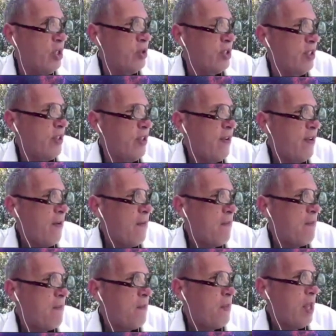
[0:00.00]
shows,
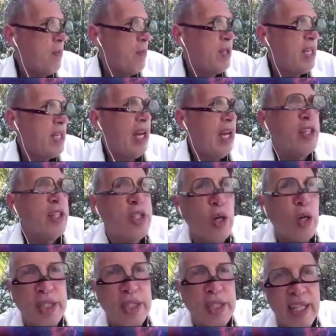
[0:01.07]
telling
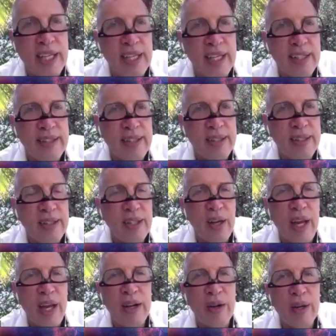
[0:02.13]
jokes to kids and
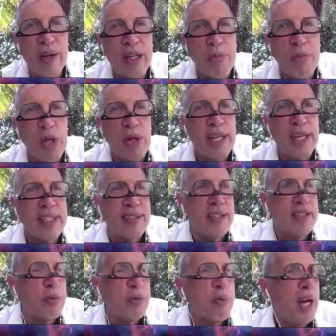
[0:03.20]
entering communities
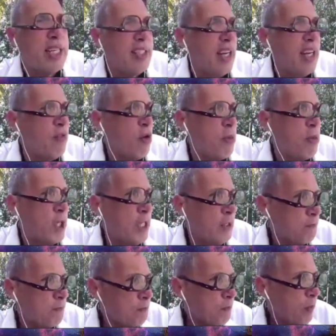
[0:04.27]
and surprising everybody,